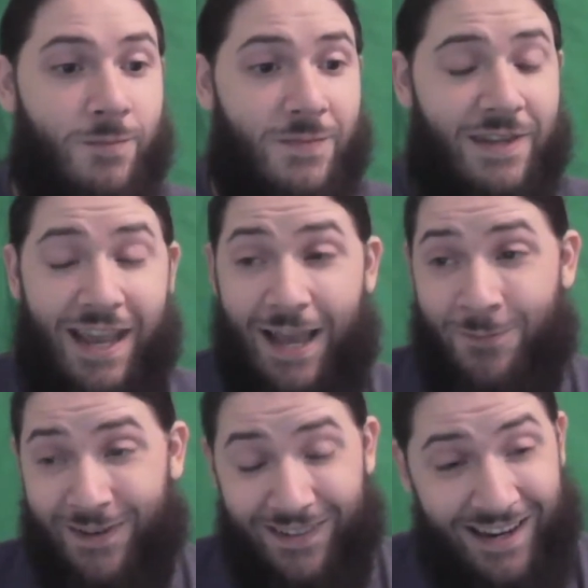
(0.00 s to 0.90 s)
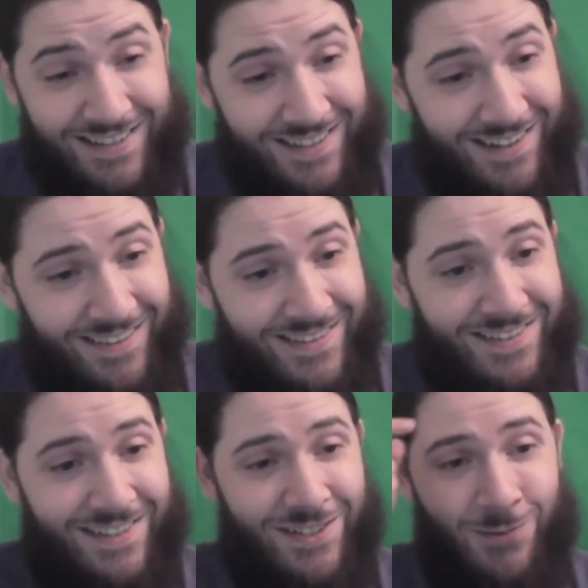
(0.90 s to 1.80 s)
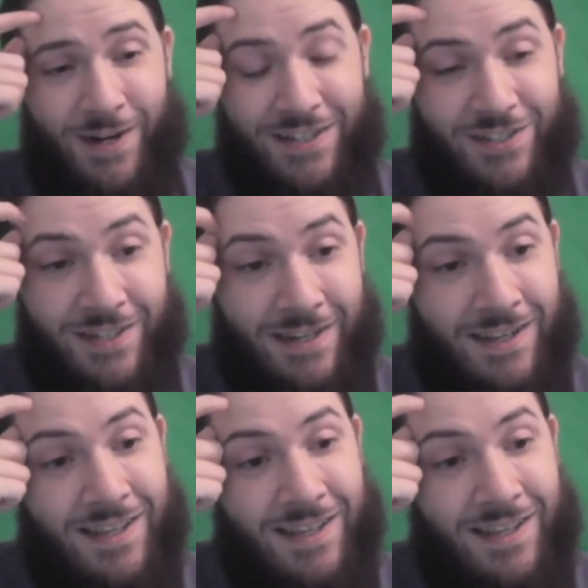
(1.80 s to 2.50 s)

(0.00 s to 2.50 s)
capitalizing on the situation.